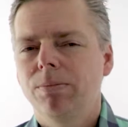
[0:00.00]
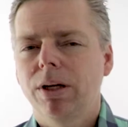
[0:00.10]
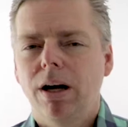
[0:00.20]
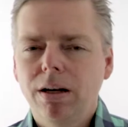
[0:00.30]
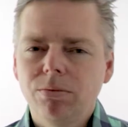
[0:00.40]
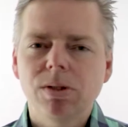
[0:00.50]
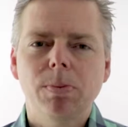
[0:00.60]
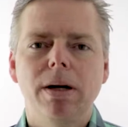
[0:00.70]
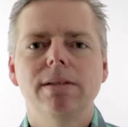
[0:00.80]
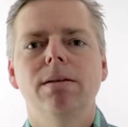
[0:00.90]
The kind of
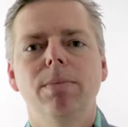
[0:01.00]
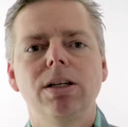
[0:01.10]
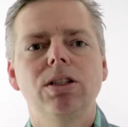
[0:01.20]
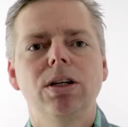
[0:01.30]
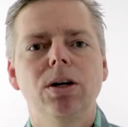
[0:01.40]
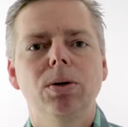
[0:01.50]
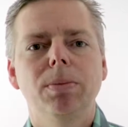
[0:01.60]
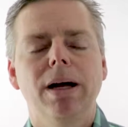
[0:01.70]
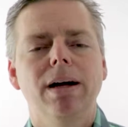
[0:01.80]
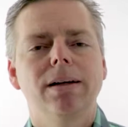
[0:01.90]
response that makes you go
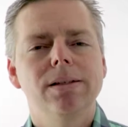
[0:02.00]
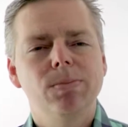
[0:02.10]
back and